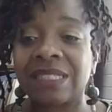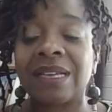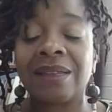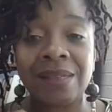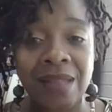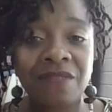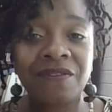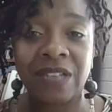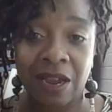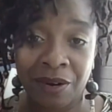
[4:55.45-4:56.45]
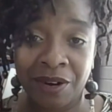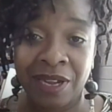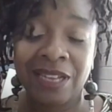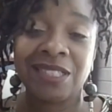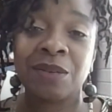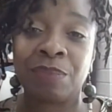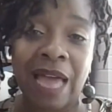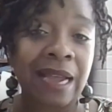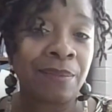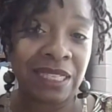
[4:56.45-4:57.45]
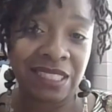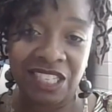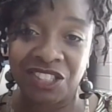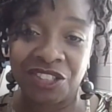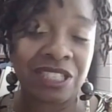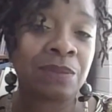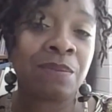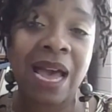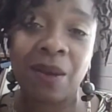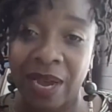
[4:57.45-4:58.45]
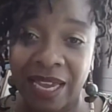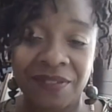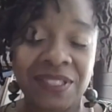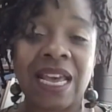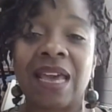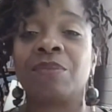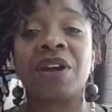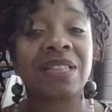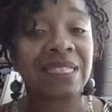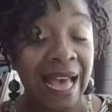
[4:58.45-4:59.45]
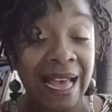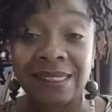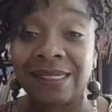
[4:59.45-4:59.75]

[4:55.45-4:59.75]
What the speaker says: It's a love letter to Black men teachers. It's my way of saying, brothers, I